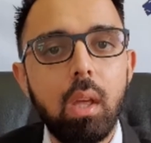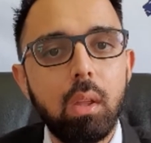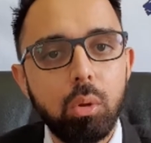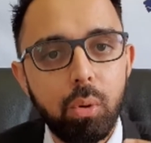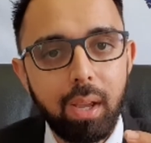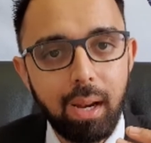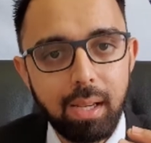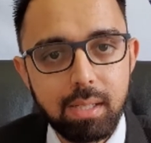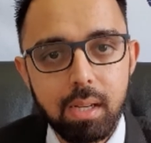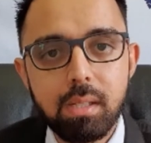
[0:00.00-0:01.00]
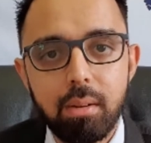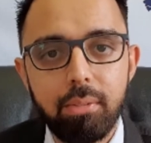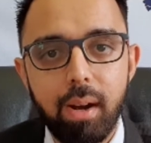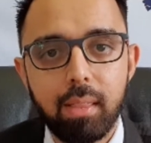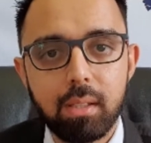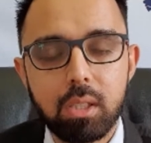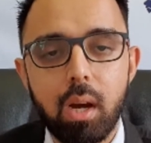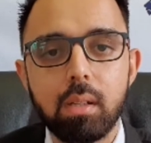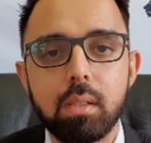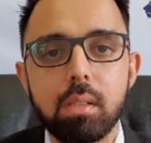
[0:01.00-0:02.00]
You can identify the
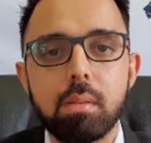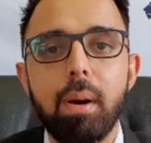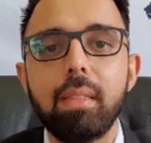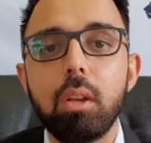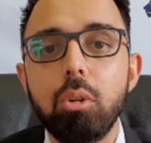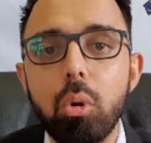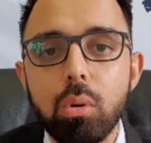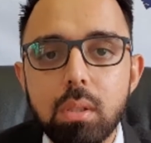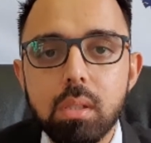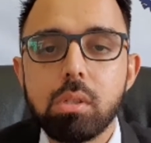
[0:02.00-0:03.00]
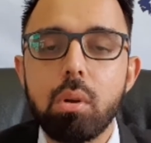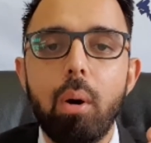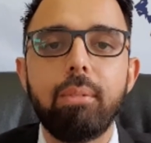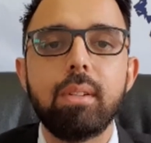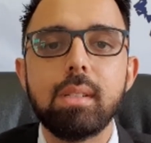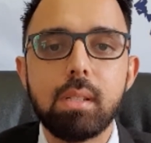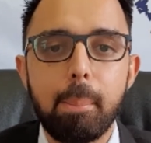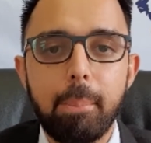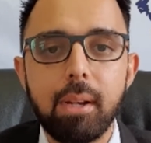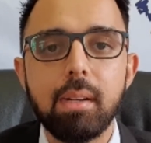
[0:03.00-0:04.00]
charges by the notice of
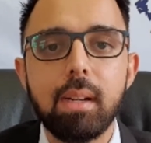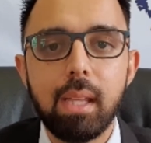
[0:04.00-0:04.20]
disciplinary